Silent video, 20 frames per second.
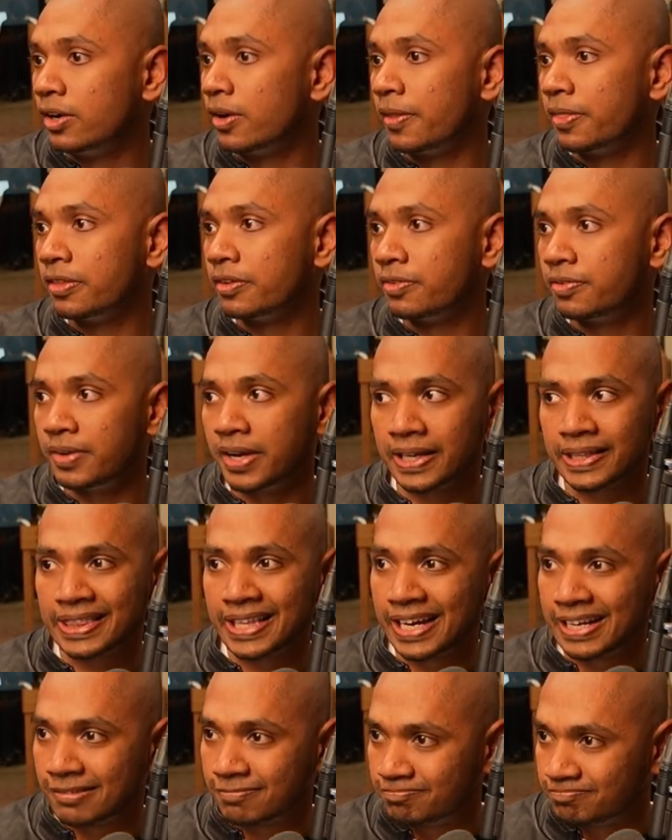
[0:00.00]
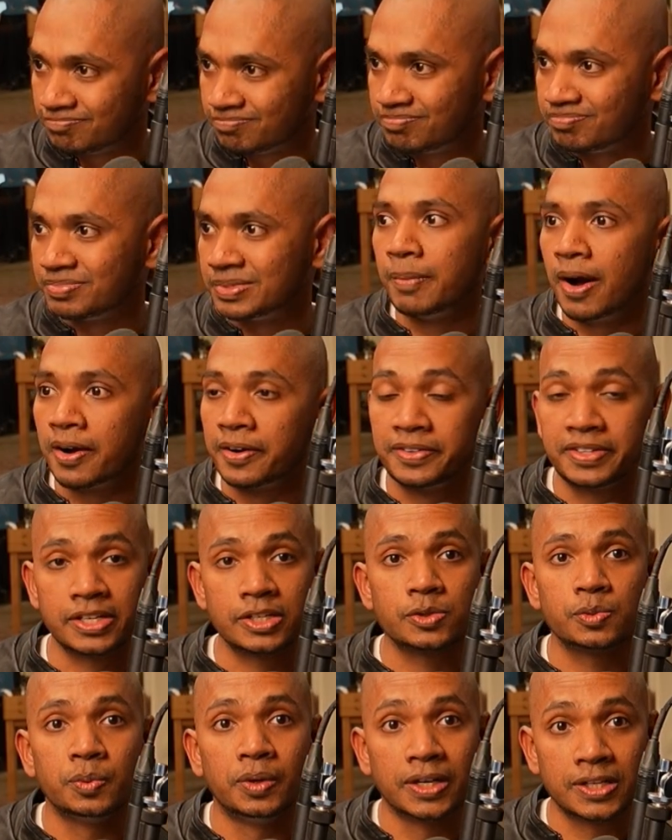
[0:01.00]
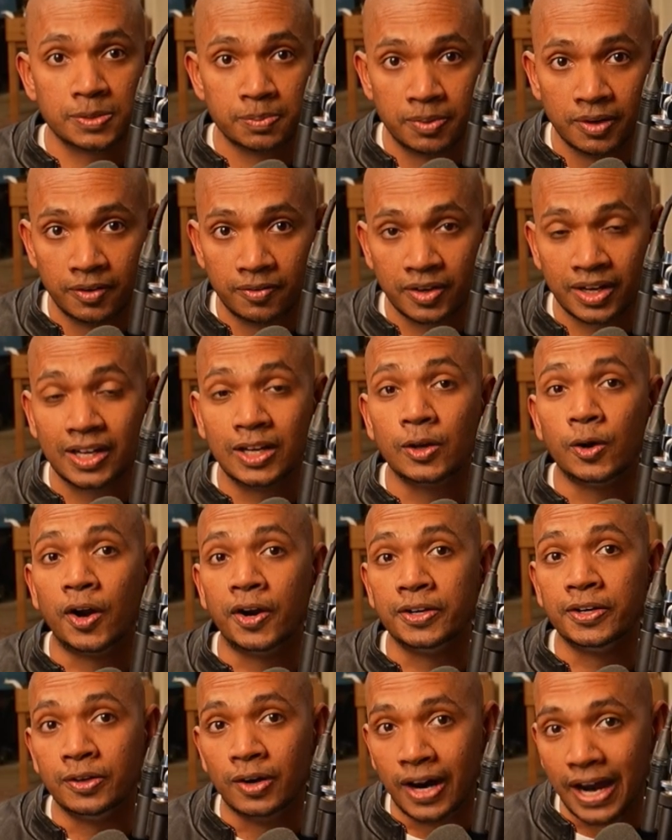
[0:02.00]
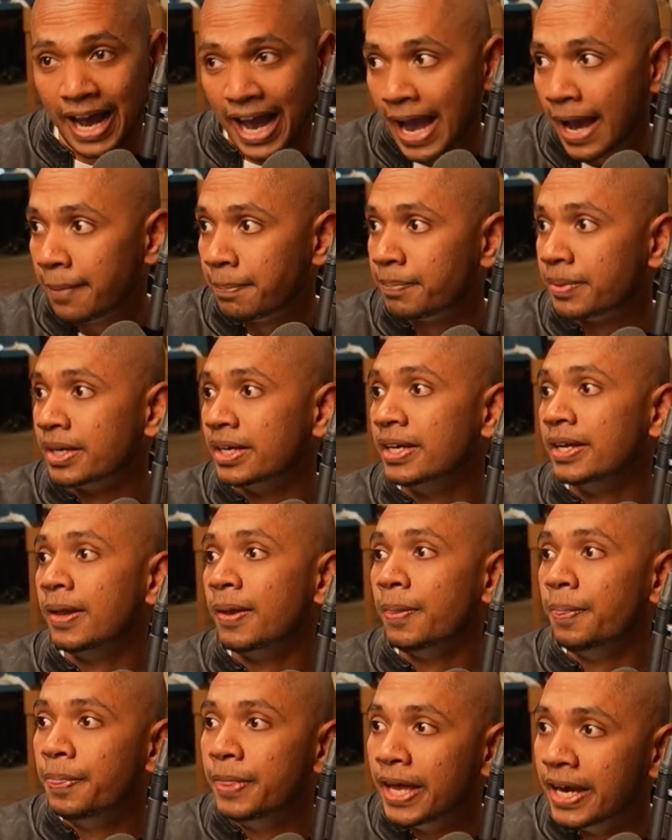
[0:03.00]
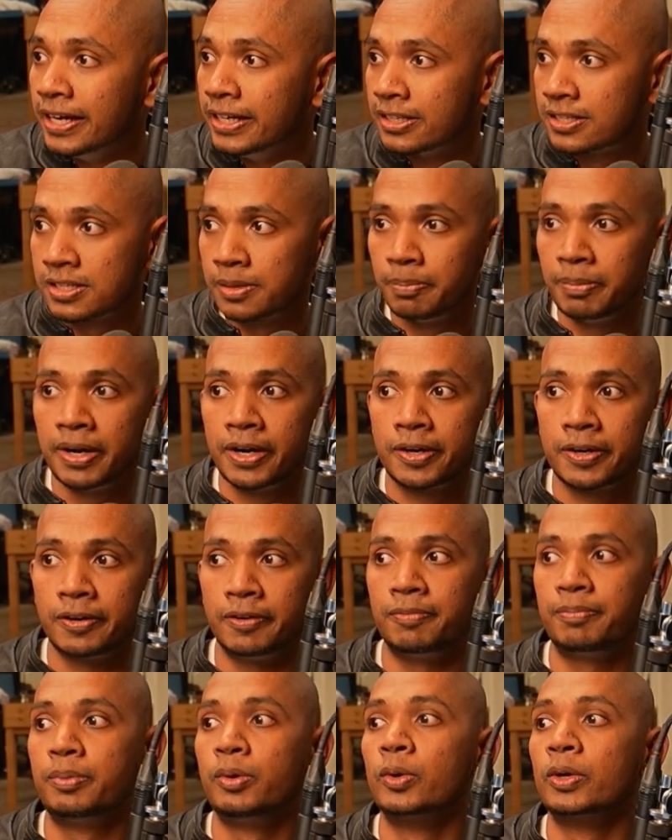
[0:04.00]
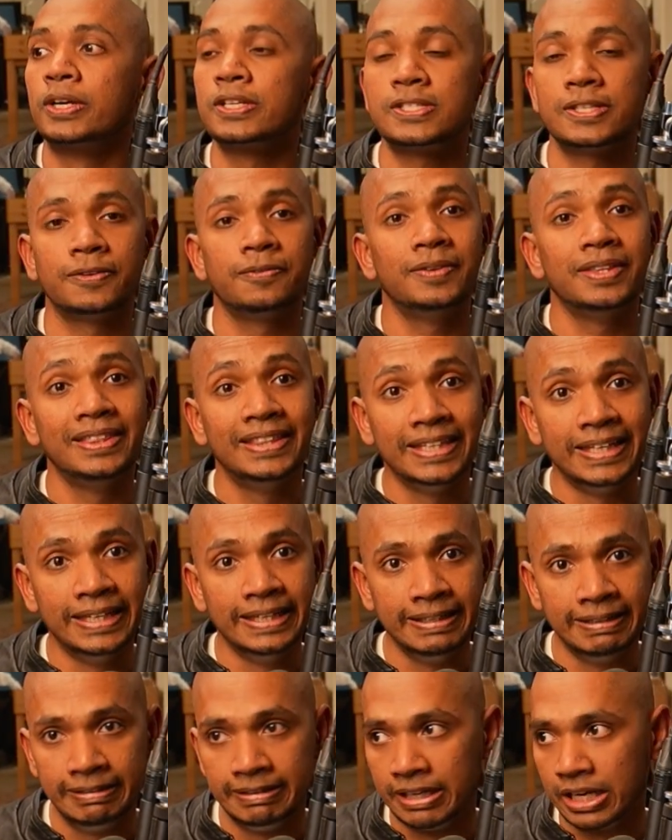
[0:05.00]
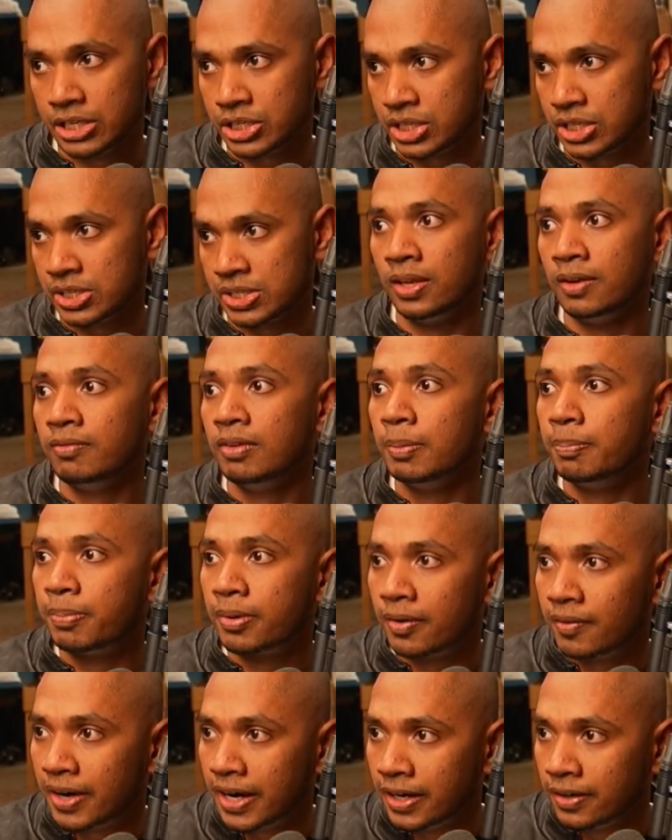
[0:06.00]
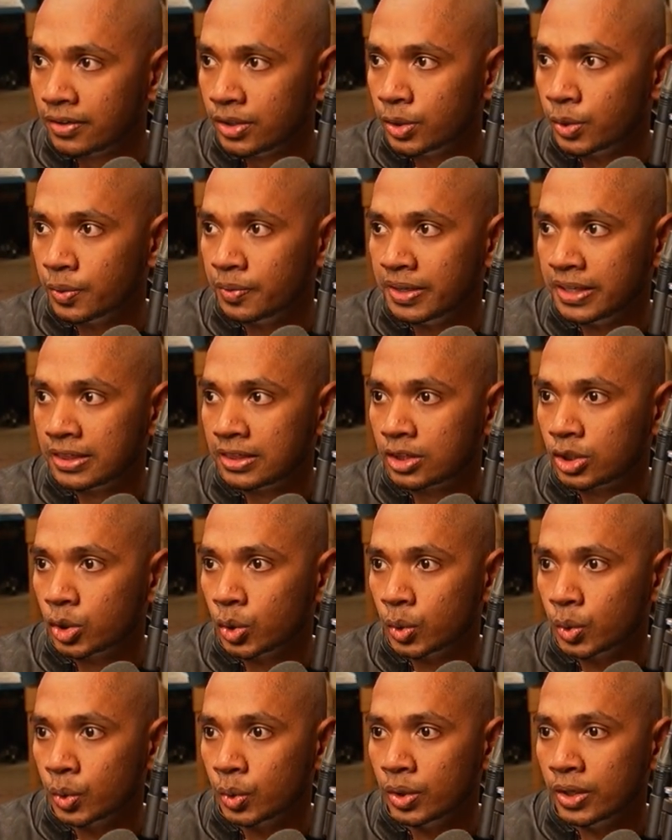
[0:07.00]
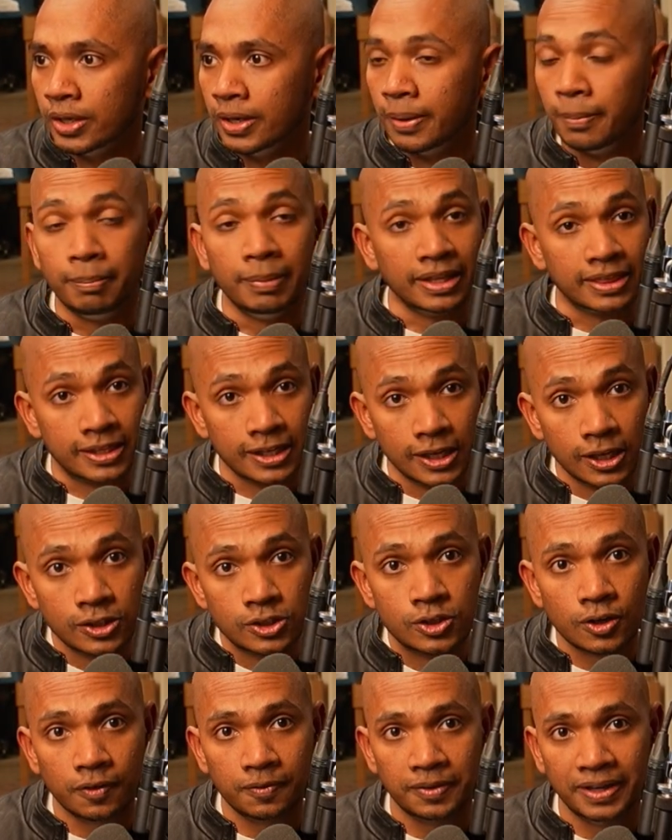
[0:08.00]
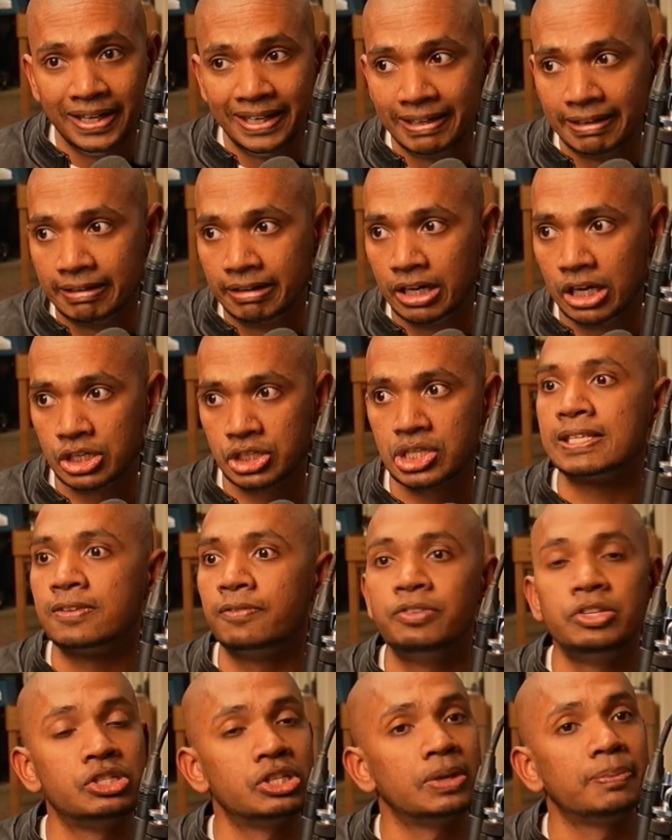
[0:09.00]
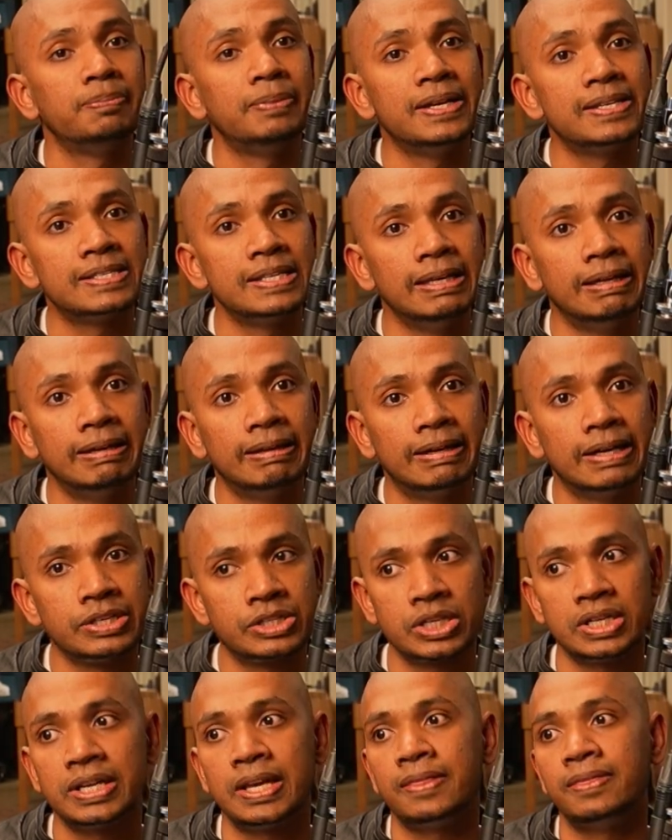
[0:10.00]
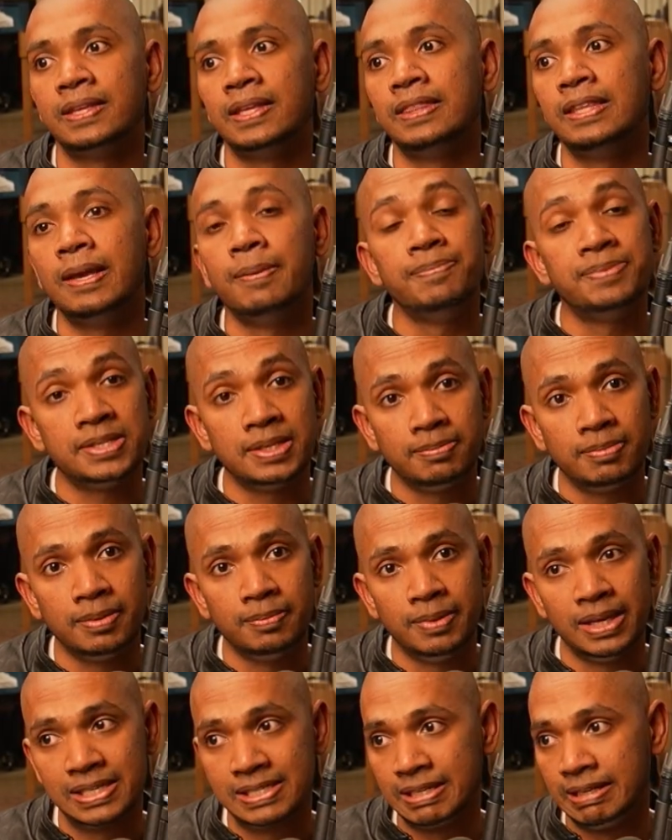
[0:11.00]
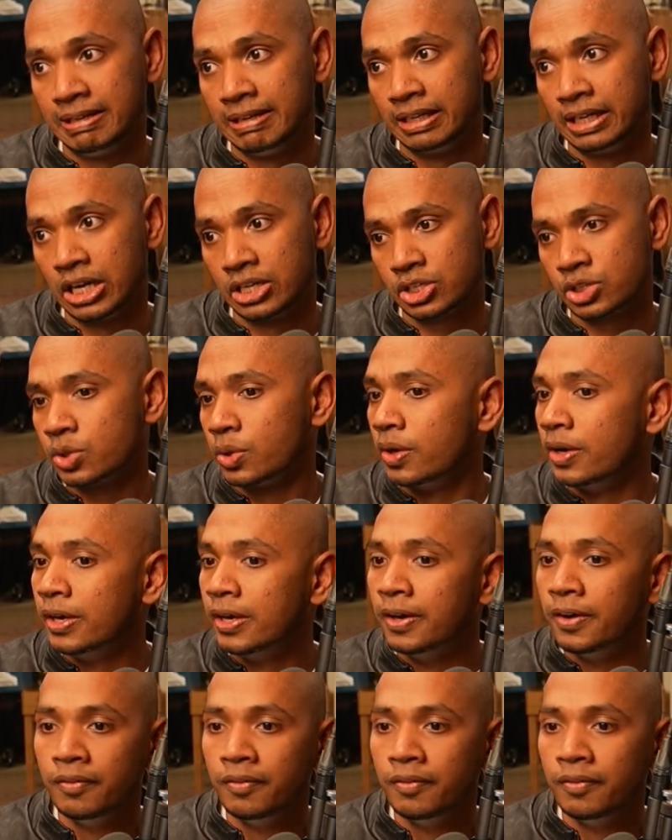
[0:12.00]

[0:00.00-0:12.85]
on the fact that Marketrix works perfectly on your app, then it's a matter of progressing with the integration. So then we provide you with two methods of integration. That's a widget-based integration and then the MCP-based integration. So